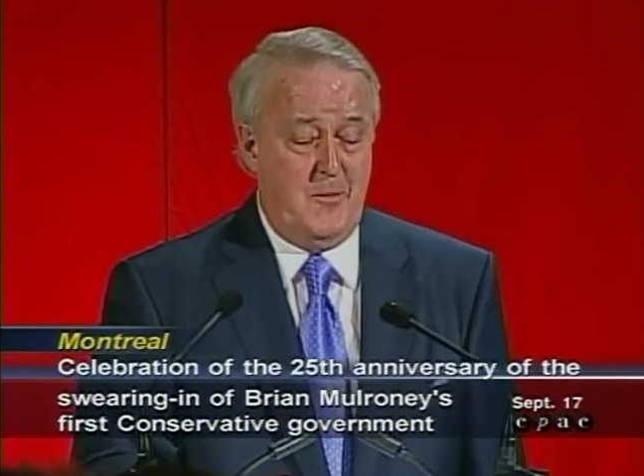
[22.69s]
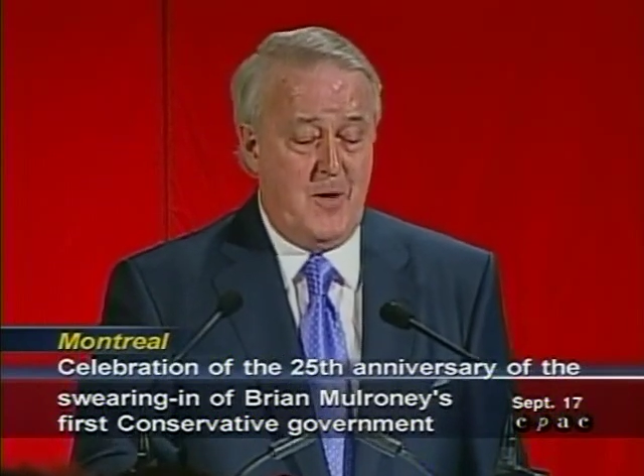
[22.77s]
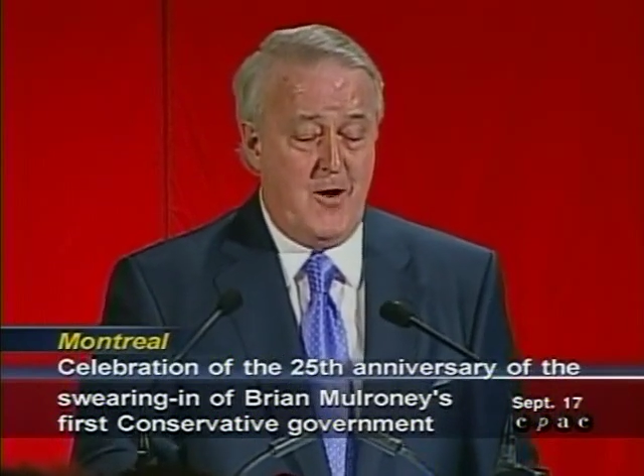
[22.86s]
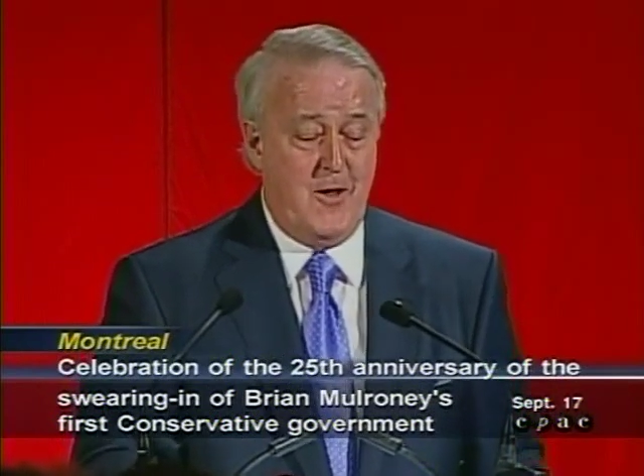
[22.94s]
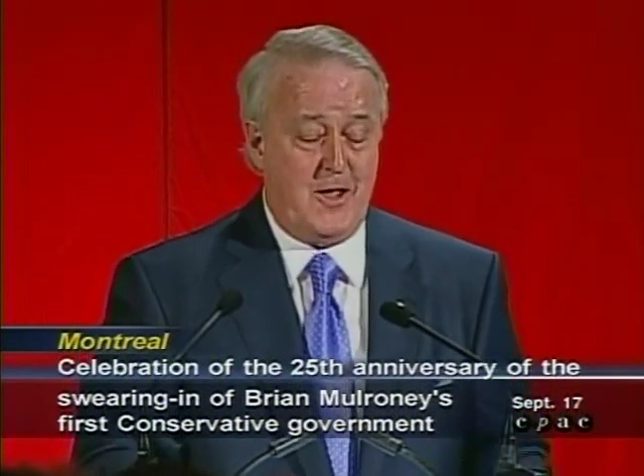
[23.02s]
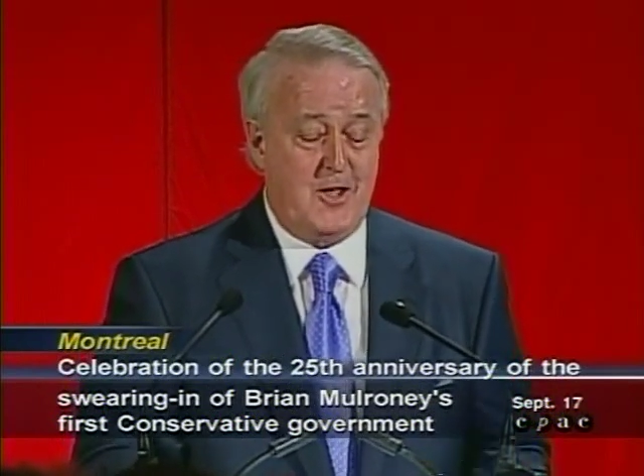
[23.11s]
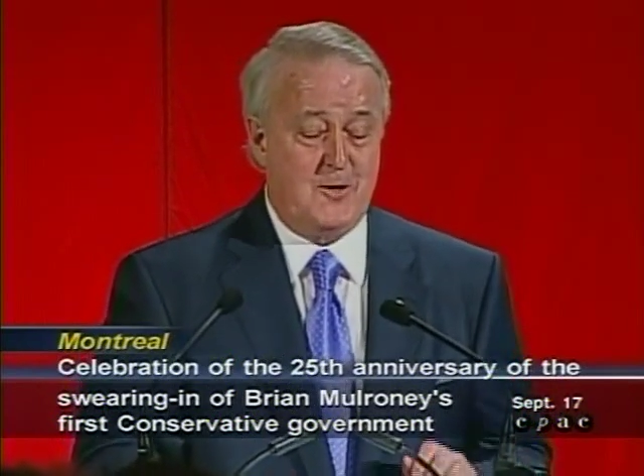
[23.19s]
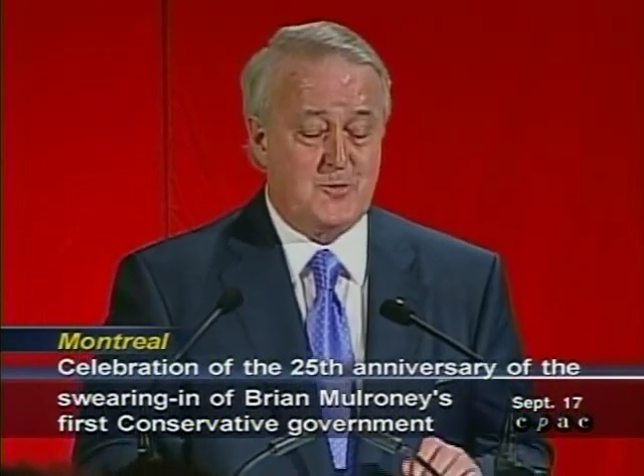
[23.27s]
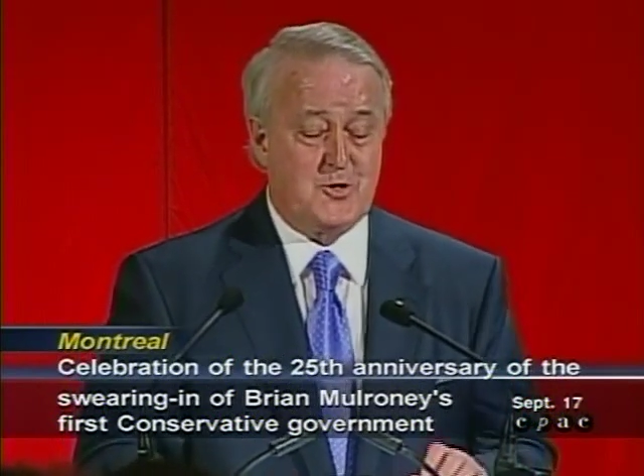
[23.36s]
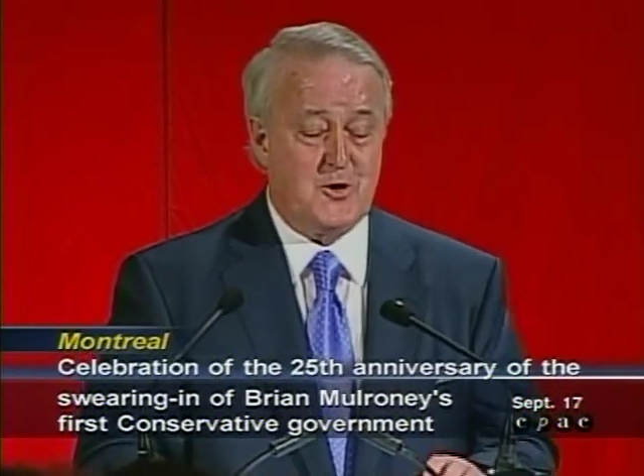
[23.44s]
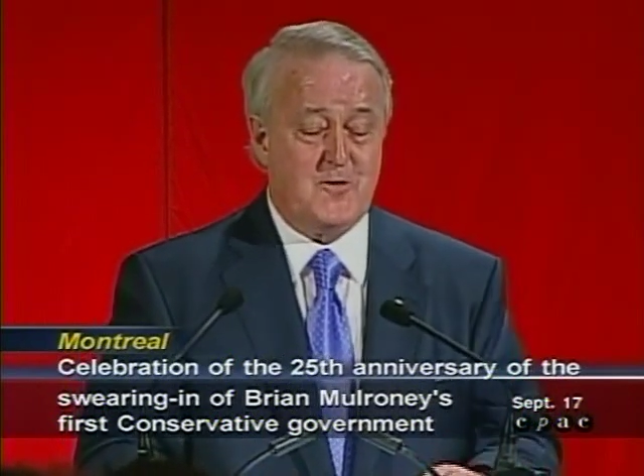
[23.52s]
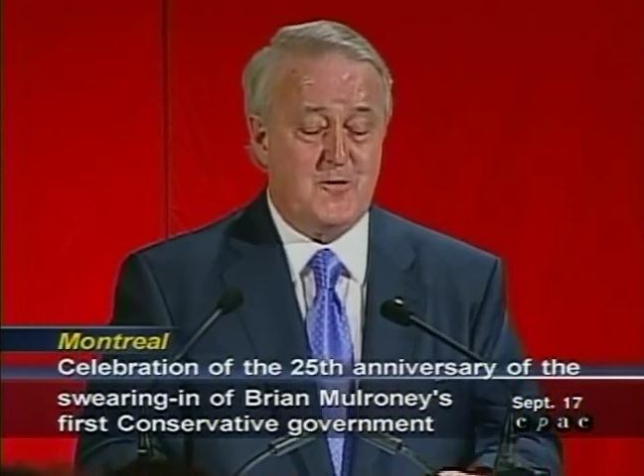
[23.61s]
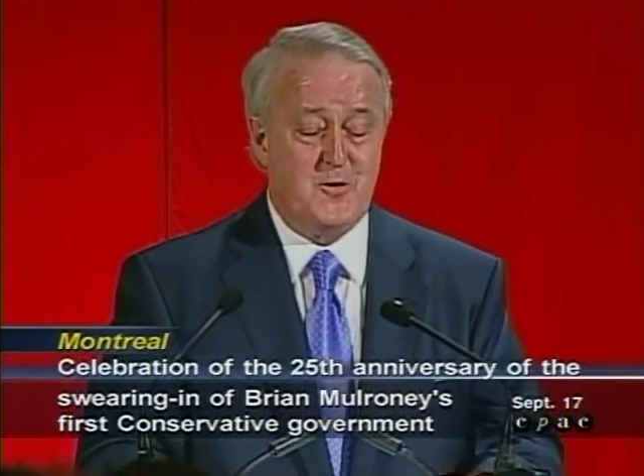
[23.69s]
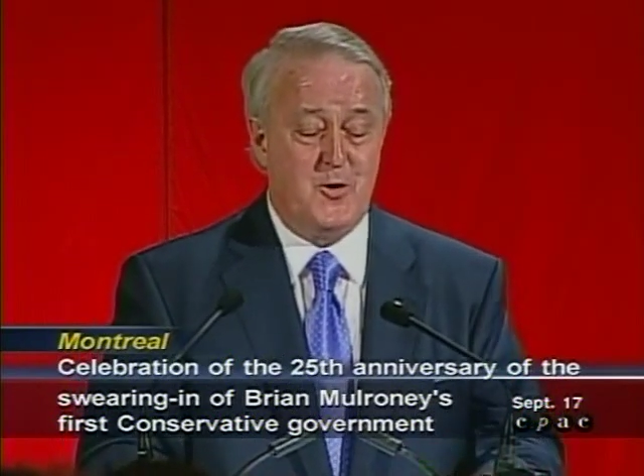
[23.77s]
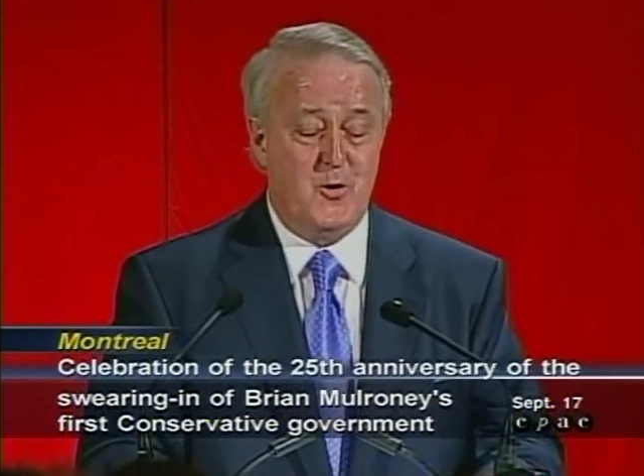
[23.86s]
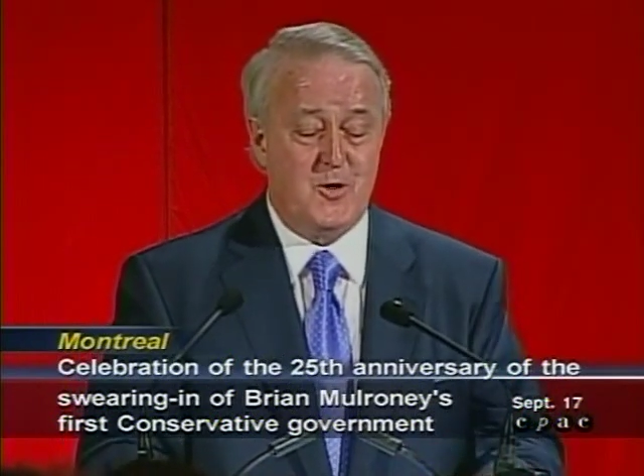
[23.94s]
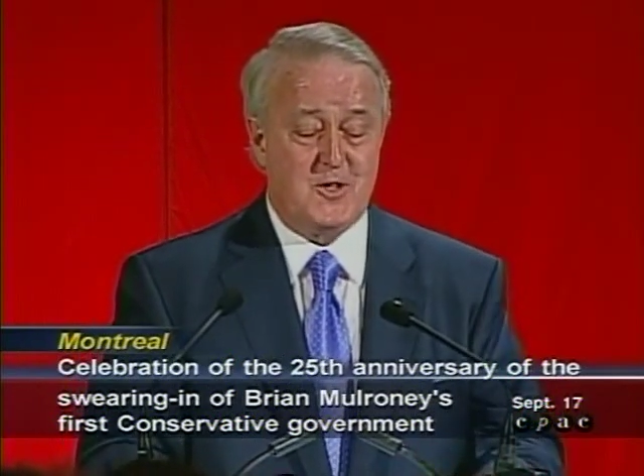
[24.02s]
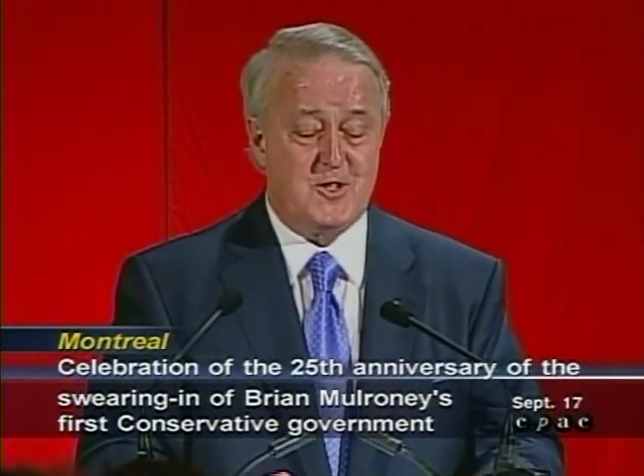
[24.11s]
American observer
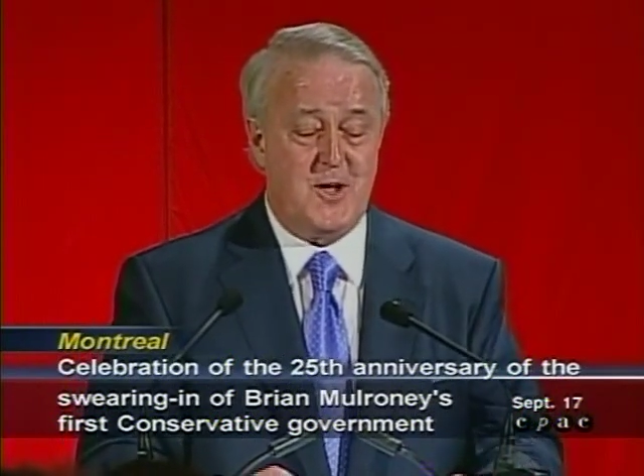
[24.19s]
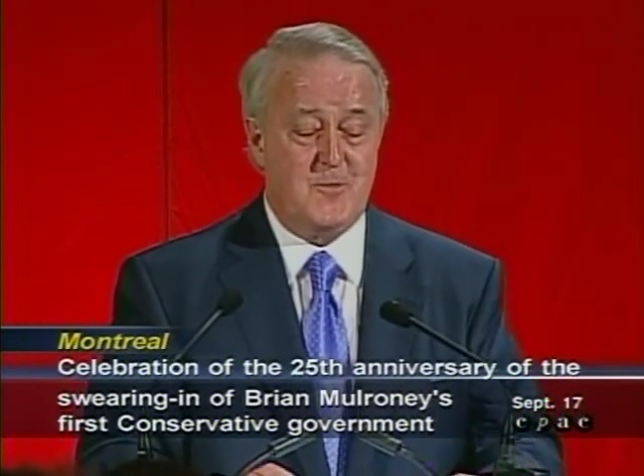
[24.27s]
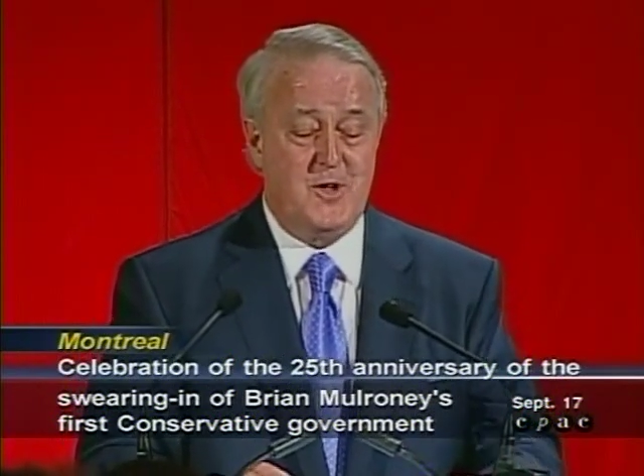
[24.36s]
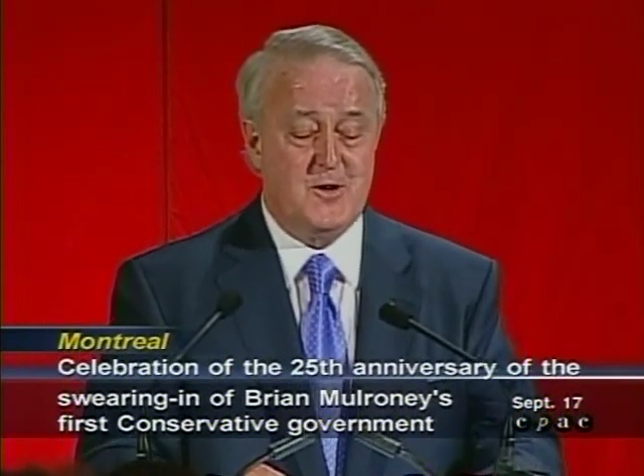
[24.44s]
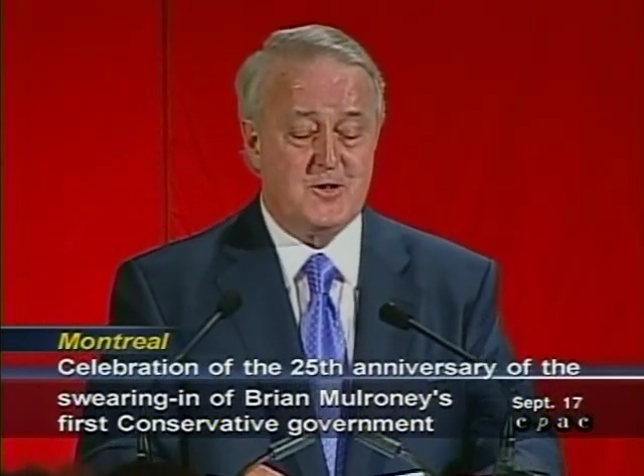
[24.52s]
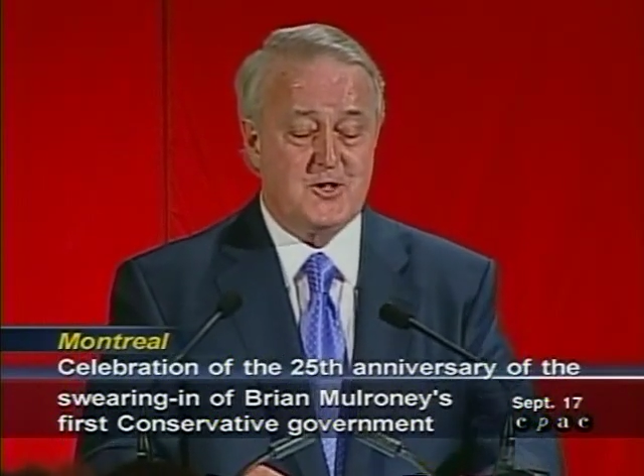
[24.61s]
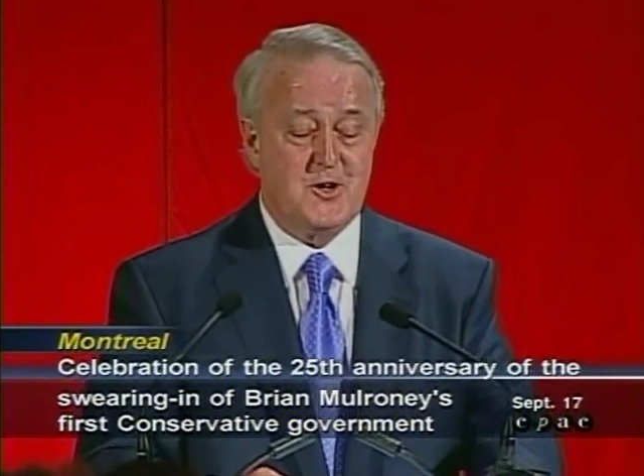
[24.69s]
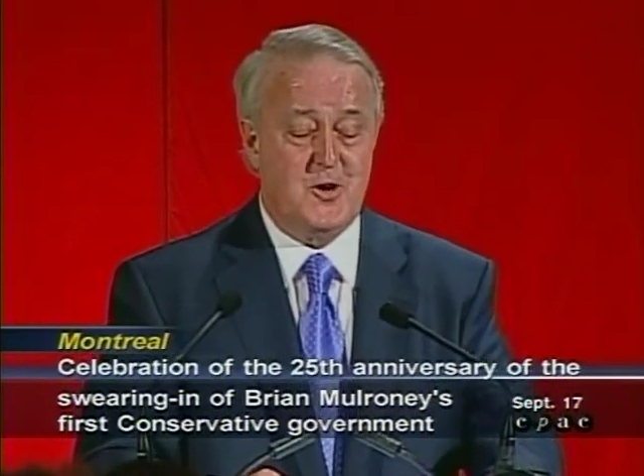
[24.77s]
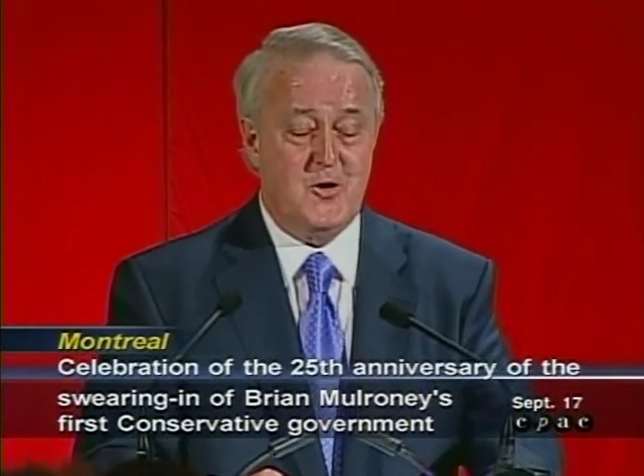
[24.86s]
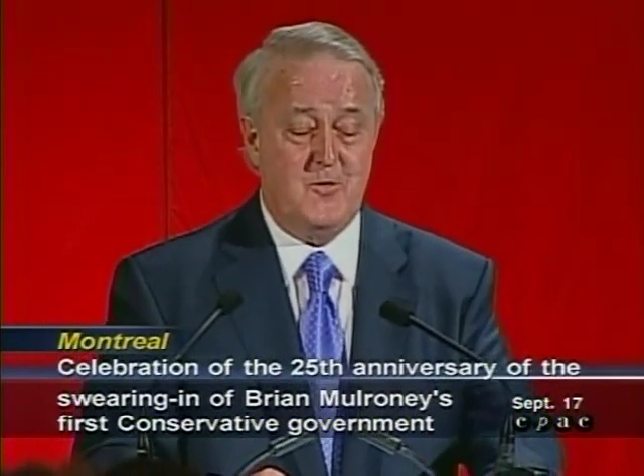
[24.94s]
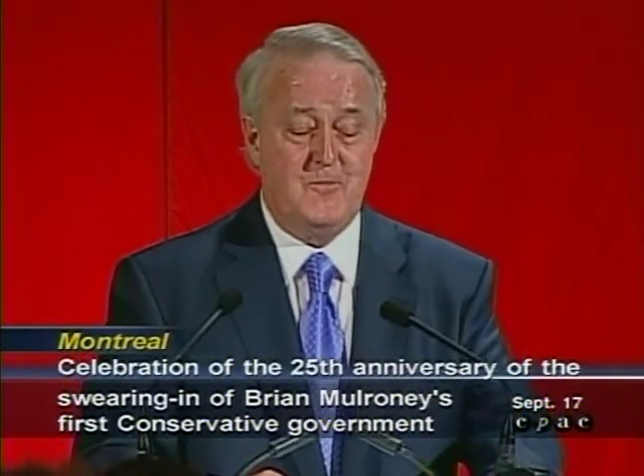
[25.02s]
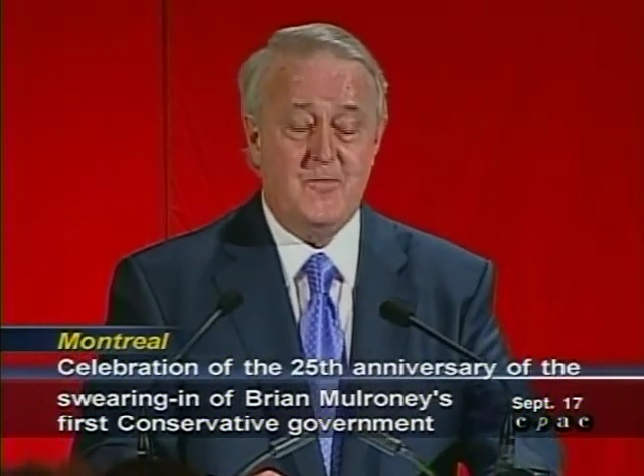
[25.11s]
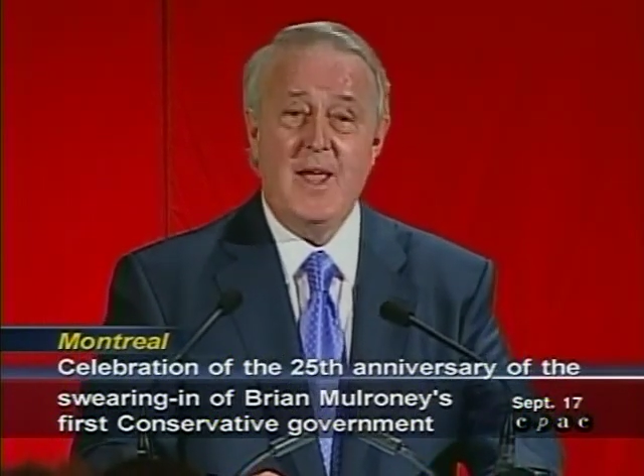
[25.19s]
noted some years ago,